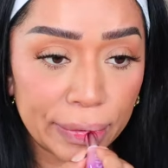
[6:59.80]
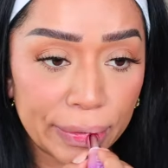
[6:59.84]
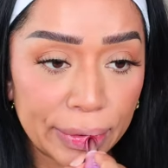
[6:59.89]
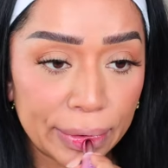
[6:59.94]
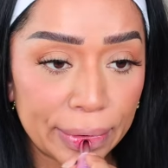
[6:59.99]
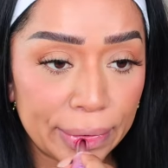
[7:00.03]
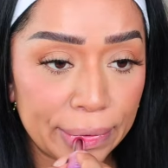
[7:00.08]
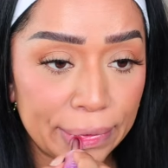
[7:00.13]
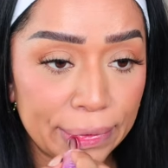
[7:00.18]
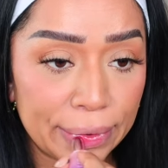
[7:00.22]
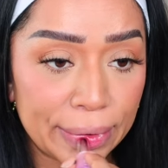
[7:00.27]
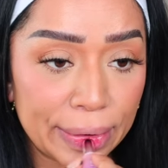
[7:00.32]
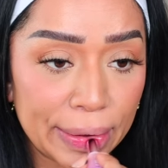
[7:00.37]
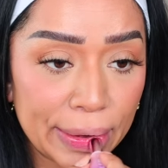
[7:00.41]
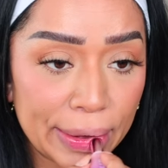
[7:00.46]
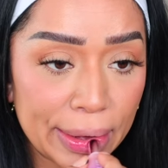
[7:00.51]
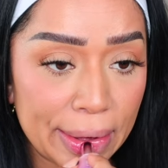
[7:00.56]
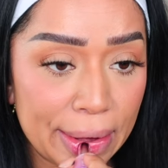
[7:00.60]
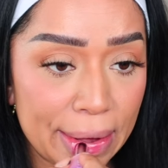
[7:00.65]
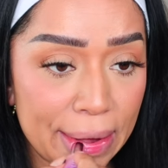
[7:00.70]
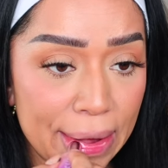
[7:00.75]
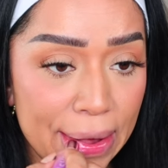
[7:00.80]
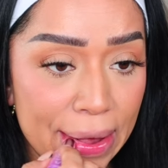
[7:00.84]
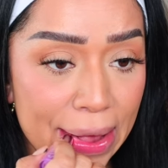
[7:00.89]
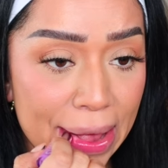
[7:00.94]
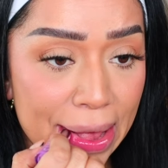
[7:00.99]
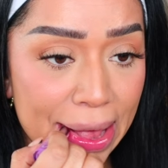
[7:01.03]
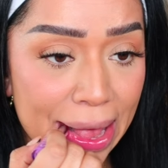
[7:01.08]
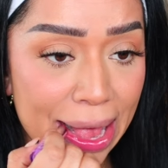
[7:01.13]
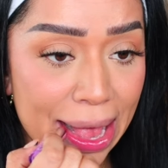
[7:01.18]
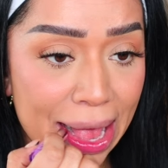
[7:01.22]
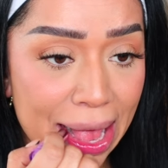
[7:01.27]

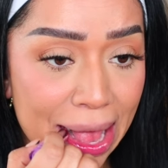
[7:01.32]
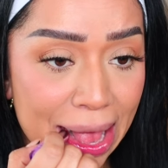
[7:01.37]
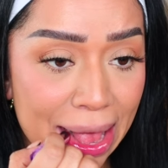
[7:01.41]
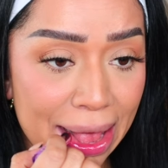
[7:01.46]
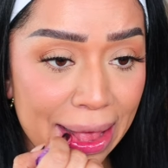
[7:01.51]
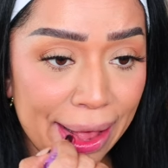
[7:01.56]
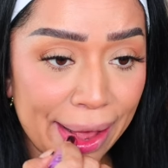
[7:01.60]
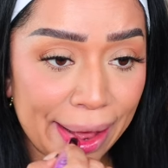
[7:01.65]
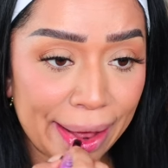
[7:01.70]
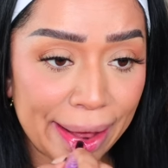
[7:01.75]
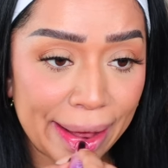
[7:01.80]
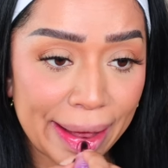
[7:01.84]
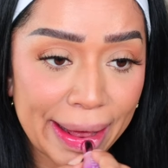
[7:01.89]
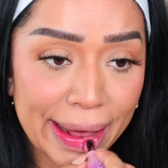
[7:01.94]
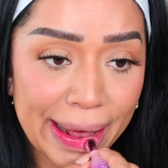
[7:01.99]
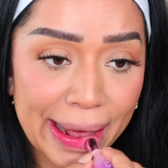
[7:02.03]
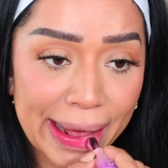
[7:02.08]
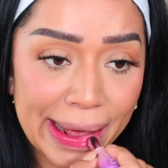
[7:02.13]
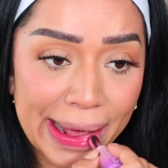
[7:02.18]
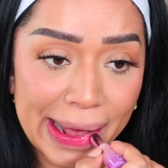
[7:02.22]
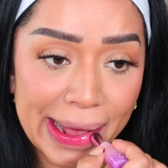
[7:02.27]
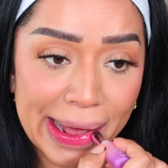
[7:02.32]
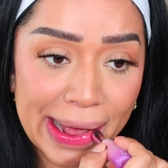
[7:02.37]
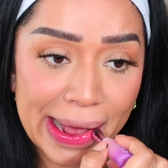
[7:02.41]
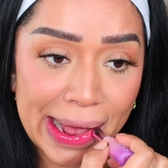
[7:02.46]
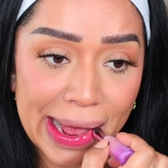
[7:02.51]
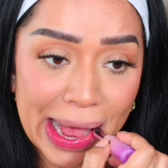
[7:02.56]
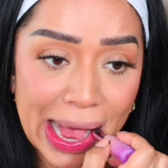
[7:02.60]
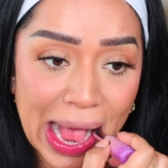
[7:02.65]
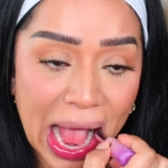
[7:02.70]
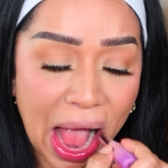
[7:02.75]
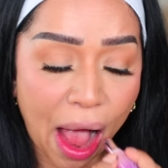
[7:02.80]

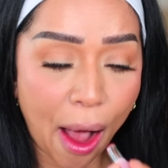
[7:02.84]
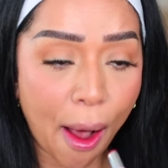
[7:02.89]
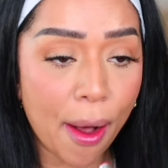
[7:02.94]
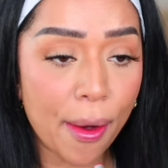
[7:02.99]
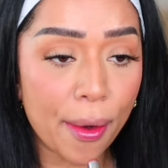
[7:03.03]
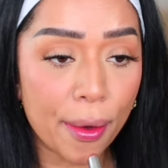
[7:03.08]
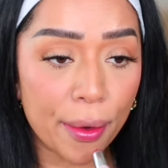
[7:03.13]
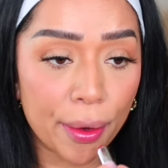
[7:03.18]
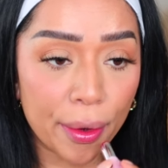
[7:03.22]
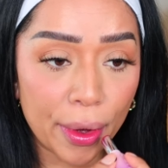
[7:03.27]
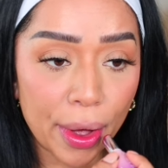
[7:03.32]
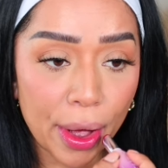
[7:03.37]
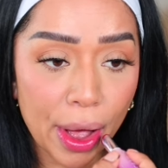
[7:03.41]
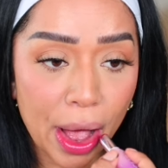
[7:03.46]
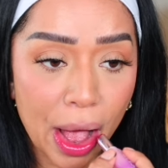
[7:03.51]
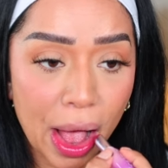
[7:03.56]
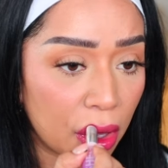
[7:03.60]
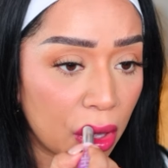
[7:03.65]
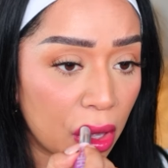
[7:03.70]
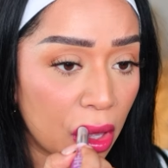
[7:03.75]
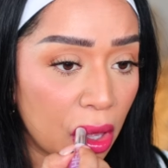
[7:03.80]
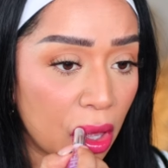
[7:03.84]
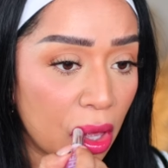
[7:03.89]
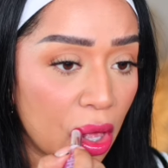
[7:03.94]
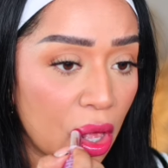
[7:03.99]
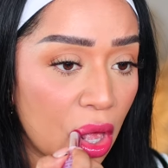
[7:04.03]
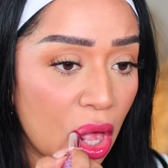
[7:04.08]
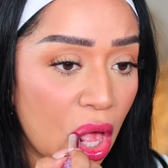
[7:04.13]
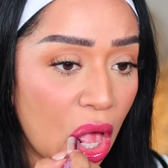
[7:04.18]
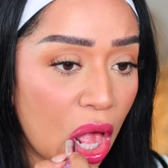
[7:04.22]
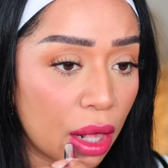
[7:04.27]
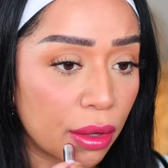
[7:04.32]

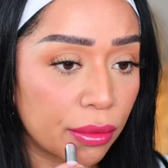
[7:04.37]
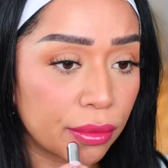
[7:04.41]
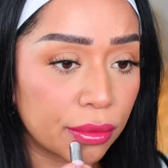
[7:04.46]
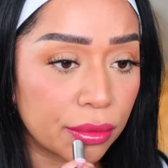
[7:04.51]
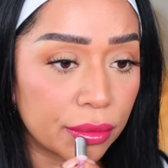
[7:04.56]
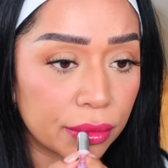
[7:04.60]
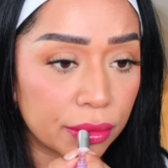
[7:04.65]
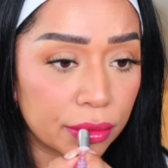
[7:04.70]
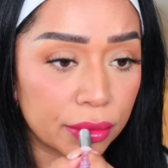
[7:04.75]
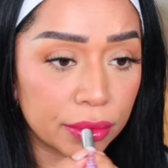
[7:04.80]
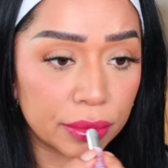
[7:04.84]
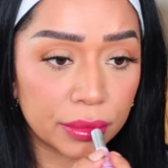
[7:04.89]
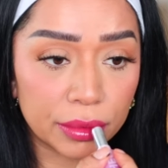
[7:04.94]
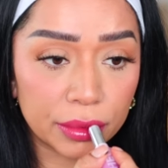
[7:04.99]
No one is speaking in this clip.